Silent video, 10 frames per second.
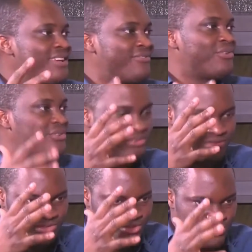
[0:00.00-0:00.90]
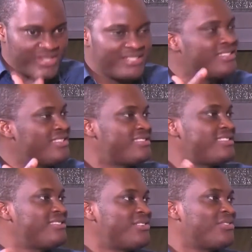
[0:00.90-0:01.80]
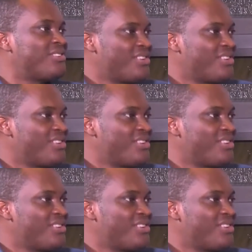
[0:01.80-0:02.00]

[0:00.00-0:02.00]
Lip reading: effort straight to this, and not